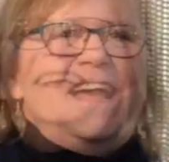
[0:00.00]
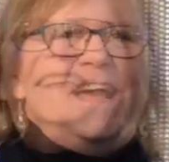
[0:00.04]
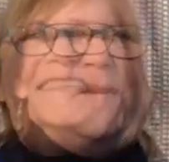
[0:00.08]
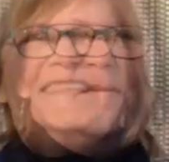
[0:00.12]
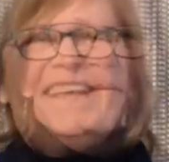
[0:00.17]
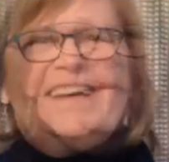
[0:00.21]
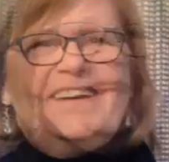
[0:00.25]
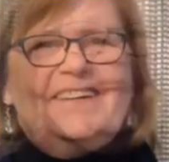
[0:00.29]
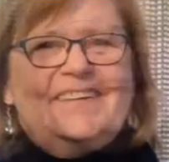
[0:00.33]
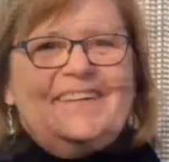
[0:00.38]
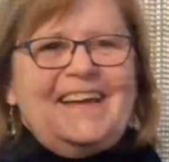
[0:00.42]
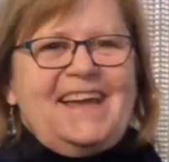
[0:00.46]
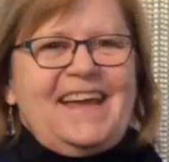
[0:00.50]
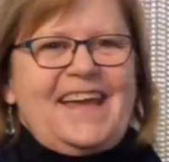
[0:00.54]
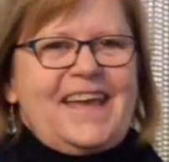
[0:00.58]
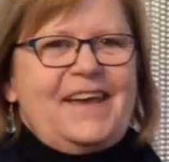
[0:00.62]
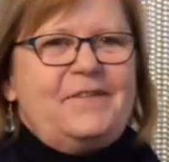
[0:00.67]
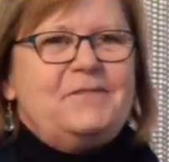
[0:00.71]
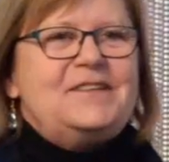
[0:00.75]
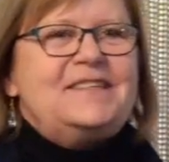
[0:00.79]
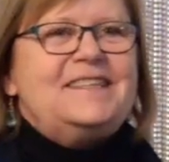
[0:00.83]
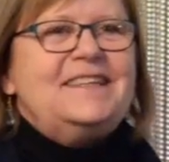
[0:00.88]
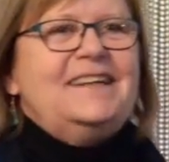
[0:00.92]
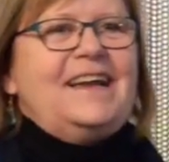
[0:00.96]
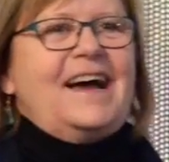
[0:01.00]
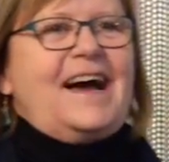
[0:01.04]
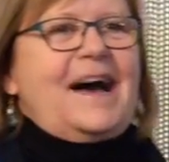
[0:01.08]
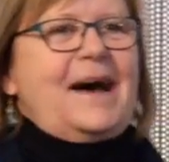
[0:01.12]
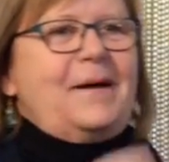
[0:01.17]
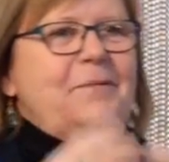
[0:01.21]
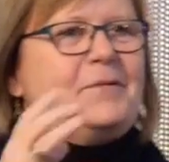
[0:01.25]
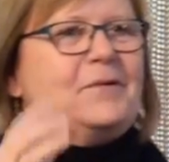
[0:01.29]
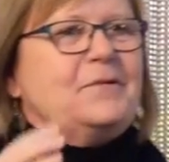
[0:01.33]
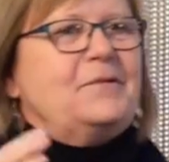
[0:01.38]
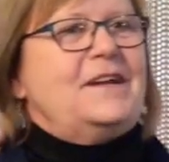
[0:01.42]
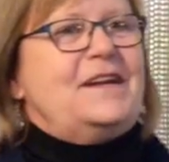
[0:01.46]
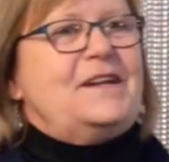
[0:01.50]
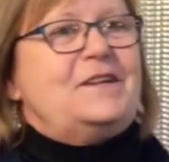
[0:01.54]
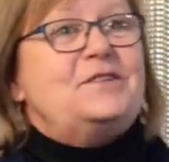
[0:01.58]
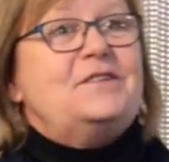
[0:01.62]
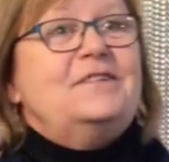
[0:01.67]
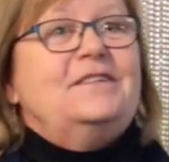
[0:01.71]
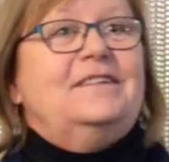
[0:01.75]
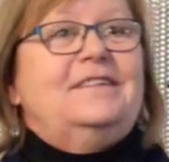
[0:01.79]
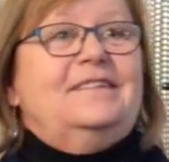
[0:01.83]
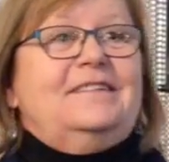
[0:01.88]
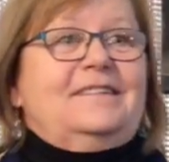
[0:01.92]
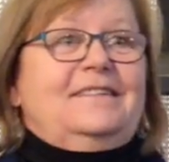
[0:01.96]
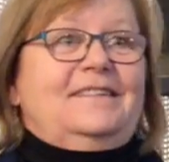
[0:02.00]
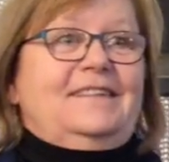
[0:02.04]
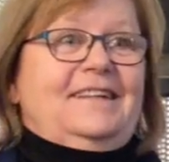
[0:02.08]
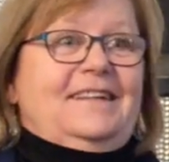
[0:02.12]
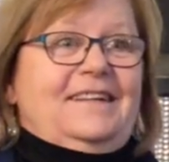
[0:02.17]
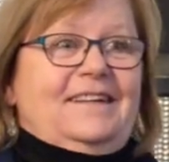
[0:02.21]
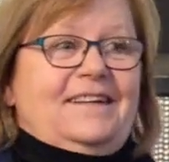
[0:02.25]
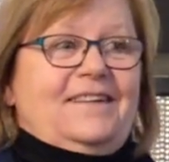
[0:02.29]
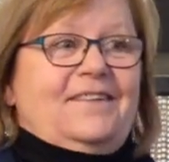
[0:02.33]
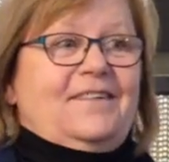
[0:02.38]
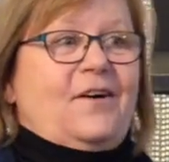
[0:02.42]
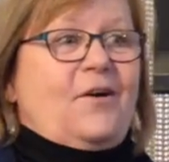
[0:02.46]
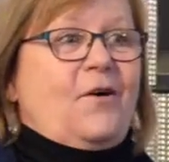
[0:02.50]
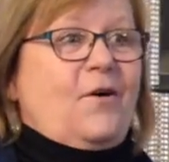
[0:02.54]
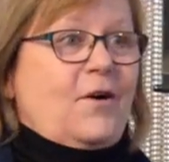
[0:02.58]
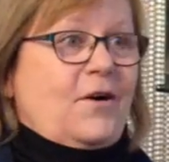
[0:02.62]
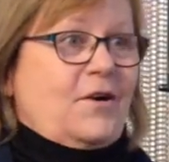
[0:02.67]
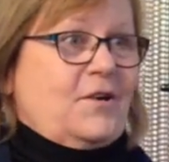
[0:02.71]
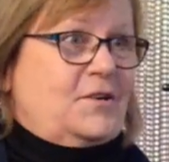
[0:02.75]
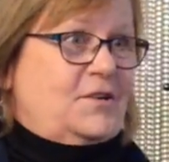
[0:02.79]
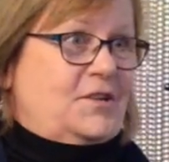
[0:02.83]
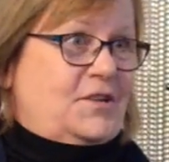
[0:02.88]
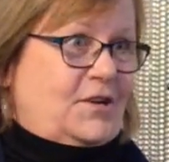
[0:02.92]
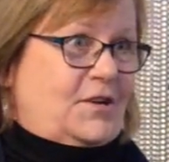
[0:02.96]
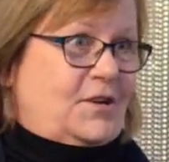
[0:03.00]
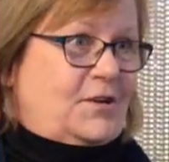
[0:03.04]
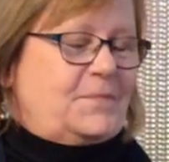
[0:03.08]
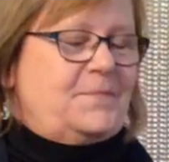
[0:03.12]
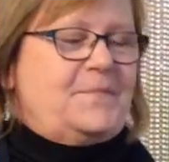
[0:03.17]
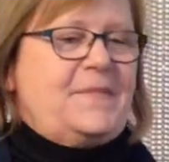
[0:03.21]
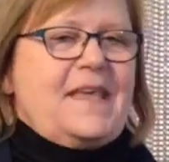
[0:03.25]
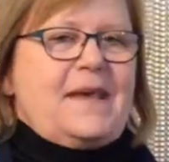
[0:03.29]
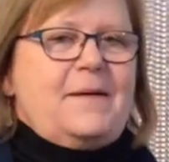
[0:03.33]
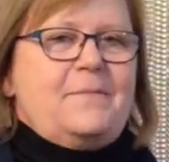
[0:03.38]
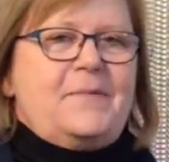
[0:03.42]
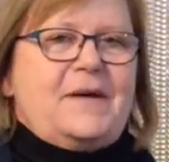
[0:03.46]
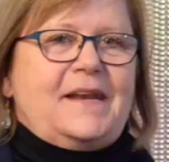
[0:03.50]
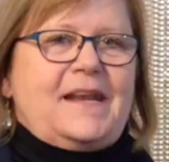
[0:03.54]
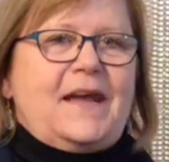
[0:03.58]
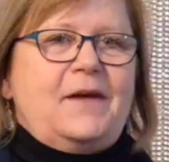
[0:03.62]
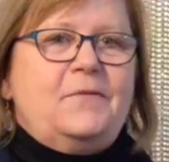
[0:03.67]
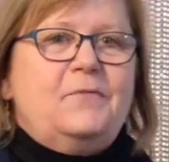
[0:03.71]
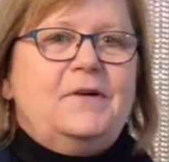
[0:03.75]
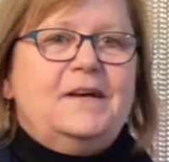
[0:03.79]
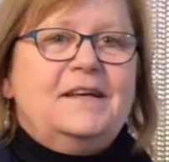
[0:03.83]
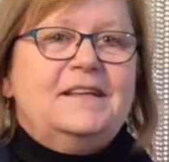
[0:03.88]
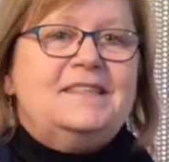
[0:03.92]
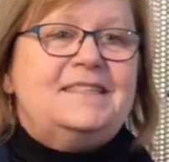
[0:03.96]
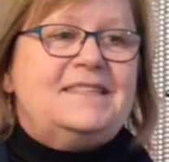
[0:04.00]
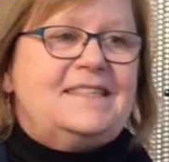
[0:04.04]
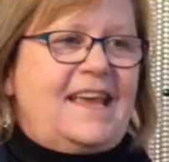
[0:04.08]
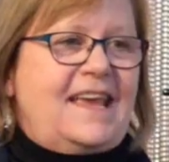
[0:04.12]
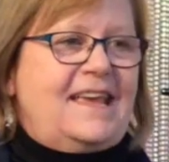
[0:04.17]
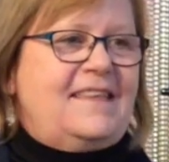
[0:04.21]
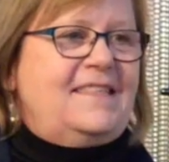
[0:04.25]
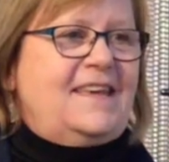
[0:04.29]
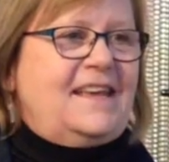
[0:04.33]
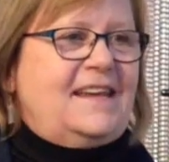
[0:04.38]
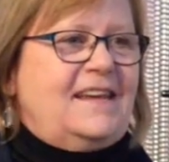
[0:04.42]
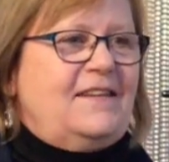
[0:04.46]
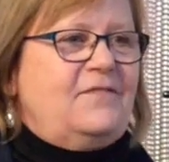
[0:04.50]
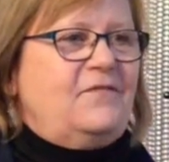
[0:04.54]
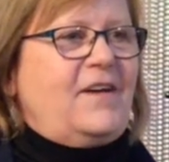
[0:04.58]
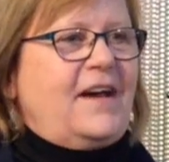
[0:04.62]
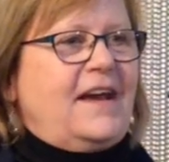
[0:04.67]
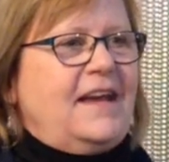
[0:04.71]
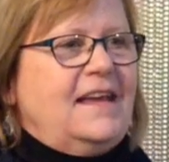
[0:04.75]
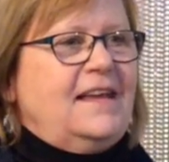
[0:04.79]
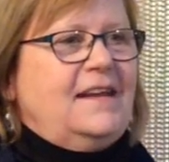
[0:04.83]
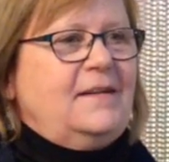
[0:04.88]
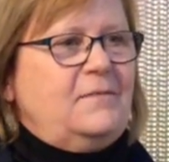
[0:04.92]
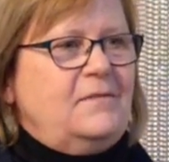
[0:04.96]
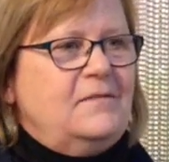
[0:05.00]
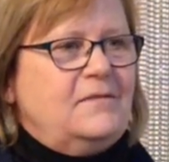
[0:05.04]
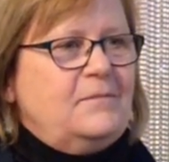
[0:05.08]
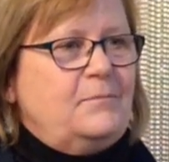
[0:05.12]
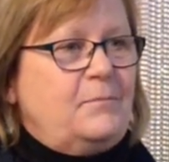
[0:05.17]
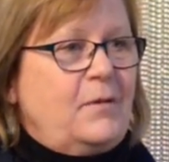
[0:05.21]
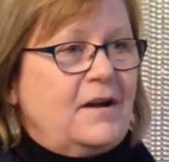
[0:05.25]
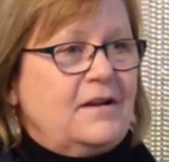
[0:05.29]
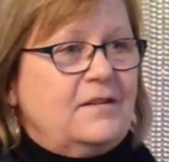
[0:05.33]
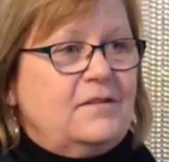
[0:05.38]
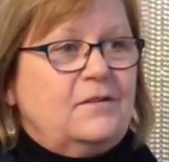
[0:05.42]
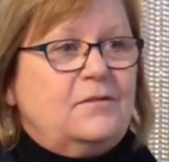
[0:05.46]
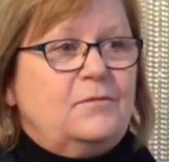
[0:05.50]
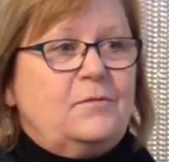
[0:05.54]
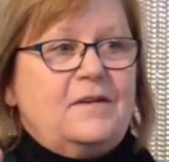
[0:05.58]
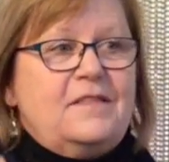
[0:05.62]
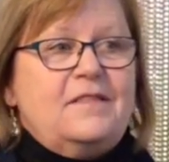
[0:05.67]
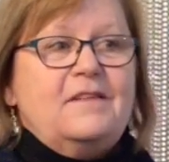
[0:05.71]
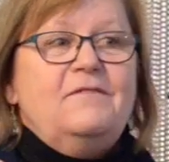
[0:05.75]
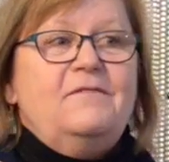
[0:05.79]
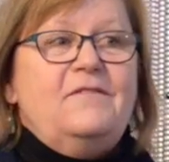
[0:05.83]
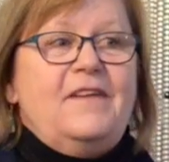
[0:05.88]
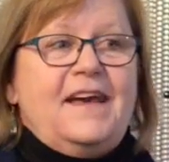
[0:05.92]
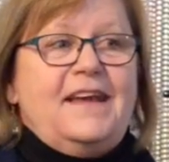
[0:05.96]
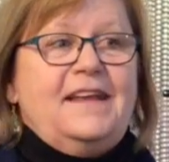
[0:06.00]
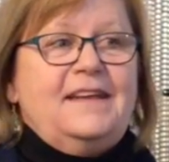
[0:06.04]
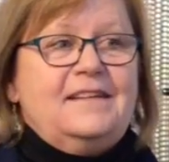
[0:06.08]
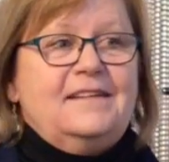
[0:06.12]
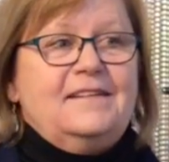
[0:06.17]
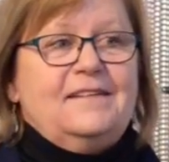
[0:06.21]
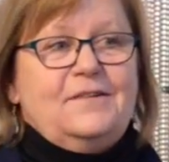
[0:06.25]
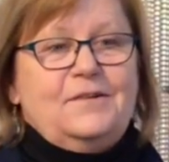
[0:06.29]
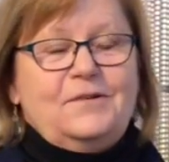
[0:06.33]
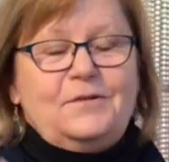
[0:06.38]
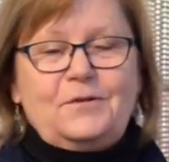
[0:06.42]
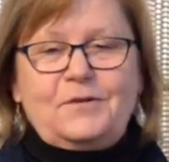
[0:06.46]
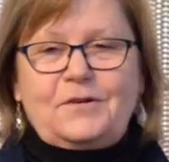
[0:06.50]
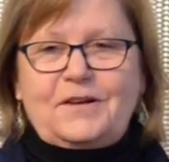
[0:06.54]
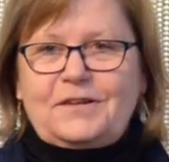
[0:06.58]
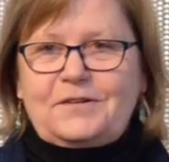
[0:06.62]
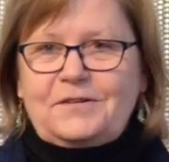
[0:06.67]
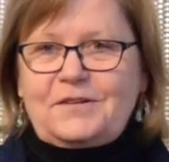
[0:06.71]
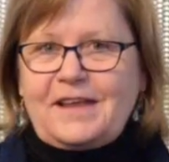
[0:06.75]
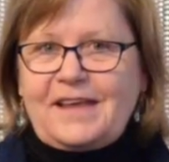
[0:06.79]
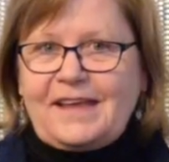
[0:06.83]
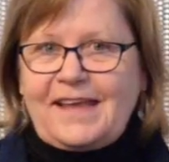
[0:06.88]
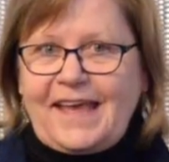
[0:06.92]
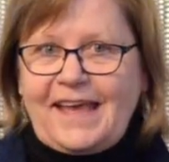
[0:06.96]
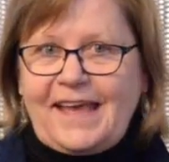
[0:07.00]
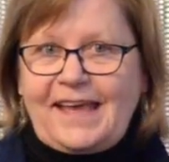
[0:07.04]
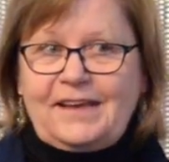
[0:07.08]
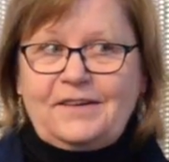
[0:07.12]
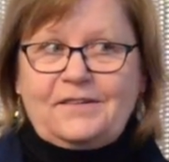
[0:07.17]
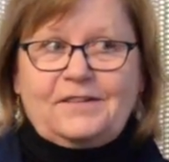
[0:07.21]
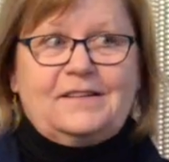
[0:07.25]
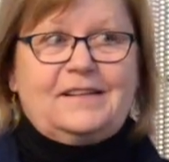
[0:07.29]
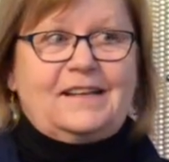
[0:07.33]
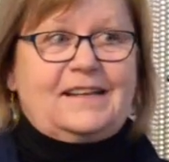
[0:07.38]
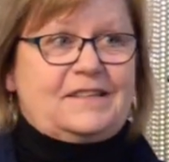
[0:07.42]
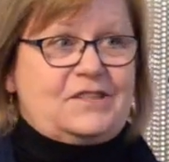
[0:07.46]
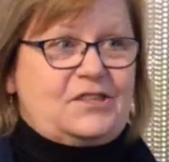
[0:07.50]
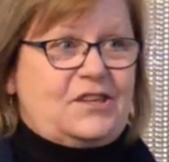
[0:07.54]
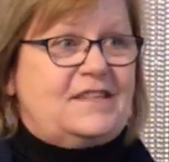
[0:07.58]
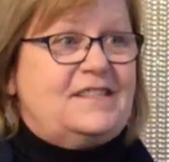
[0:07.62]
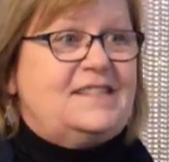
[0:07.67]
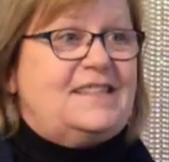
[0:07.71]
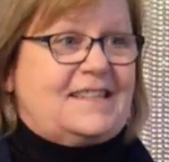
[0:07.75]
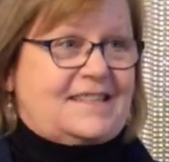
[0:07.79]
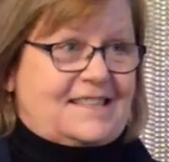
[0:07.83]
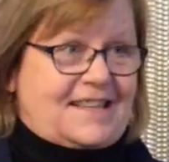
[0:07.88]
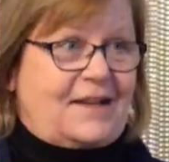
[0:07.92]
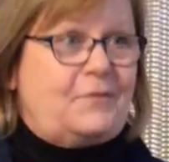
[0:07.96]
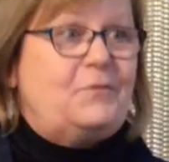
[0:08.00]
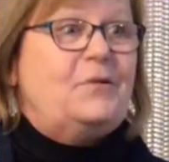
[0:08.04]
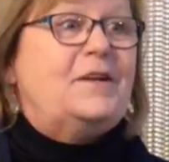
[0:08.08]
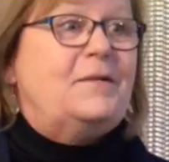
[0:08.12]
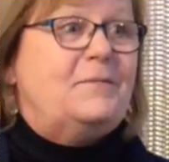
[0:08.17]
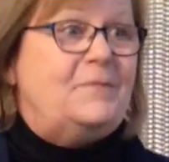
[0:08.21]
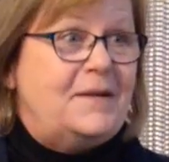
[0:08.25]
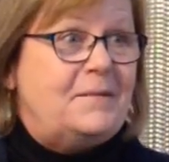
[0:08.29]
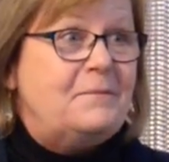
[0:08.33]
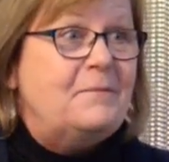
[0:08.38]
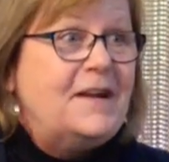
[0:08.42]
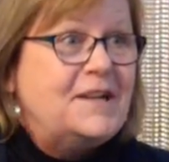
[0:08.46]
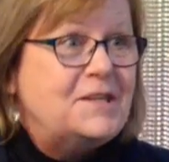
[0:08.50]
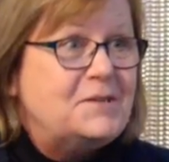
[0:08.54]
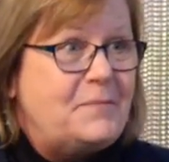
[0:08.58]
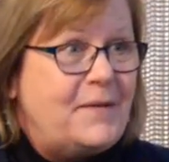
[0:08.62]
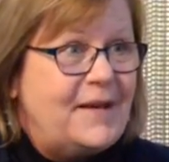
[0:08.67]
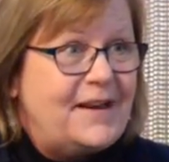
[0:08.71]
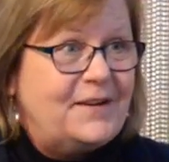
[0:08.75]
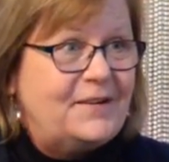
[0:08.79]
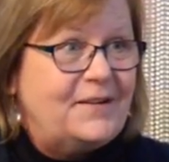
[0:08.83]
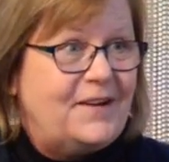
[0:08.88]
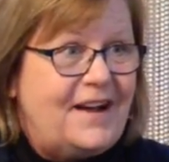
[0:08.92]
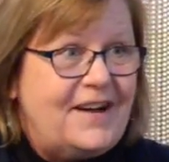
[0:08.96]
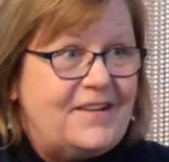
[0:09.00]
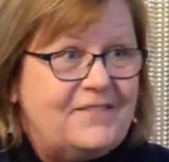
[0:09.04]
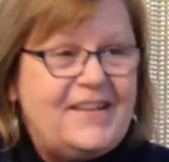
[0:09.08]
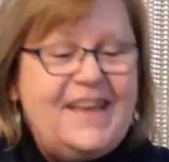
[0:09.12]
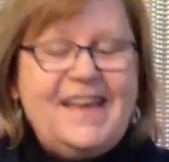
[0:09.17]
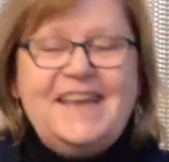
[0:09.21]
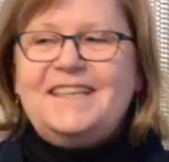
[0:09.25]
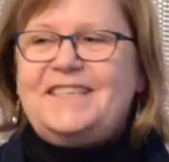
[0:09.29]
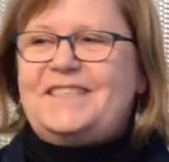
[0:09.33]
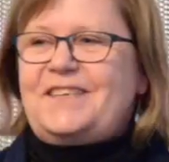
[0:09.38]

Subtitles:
So it was an operational horror show. But I will say that if I had partnered with a vet who could handle logistics, I would have been much better off.